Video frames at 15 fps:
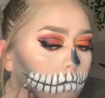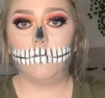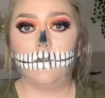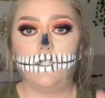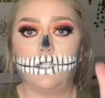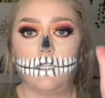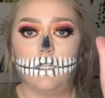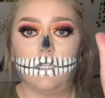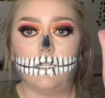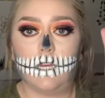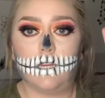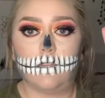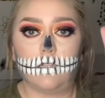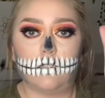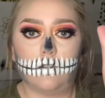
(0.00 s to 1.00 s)
Just gonna take
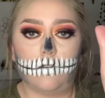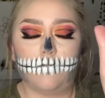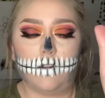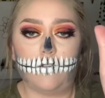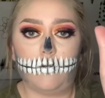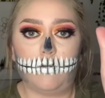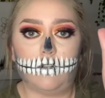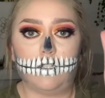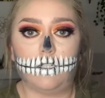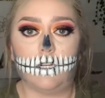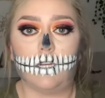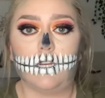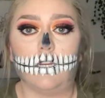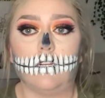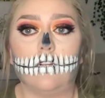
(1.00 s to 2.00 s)
this little fluffy brush right
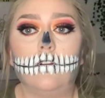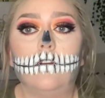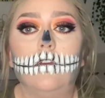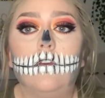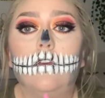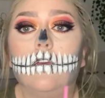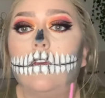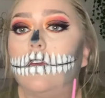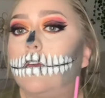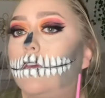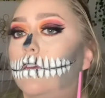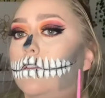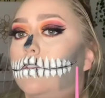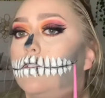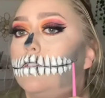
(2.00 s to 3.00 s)
here
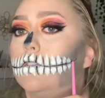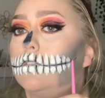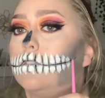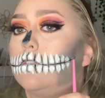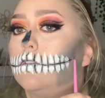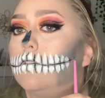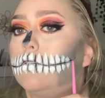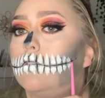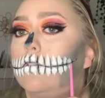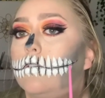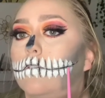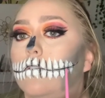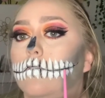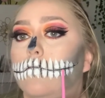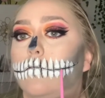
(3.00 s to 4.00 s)
and just
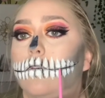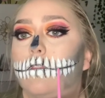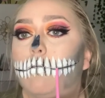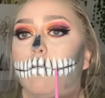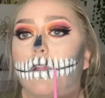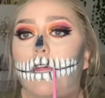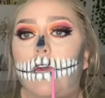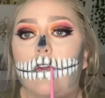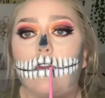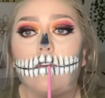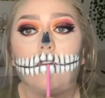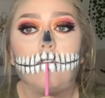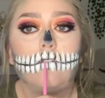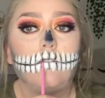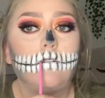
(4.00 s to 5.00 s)
with black,
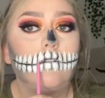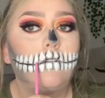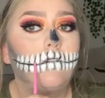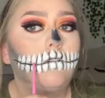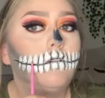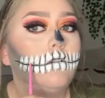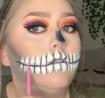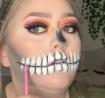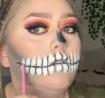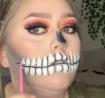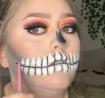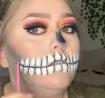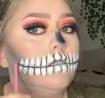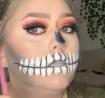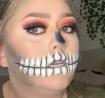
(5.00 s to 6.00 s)

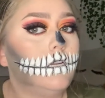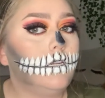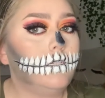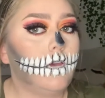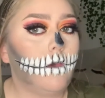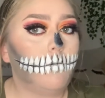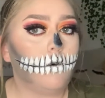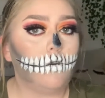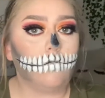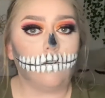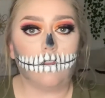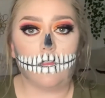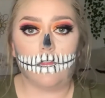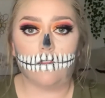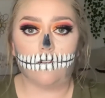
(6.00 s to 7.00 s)
just gonna tap over
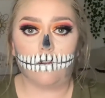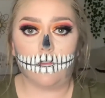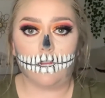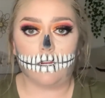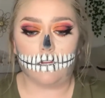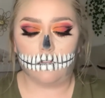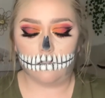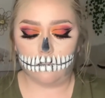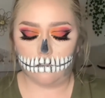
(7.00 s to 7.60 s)
that little area.